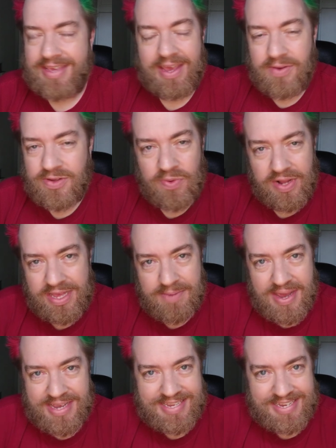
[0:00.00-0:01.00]
it was really
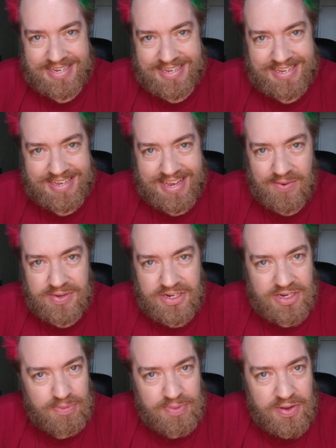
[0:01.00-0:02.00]
amazing. It was
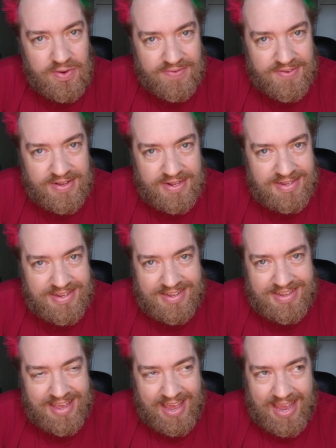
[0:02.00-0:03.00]
just beautiful,
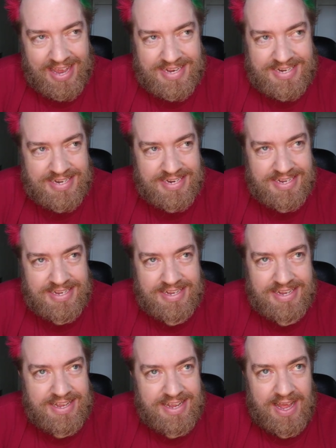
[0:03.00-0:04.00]
and
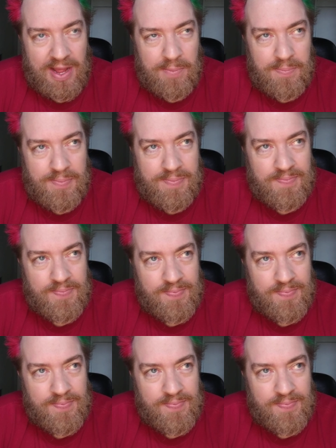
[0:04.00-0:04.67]
um,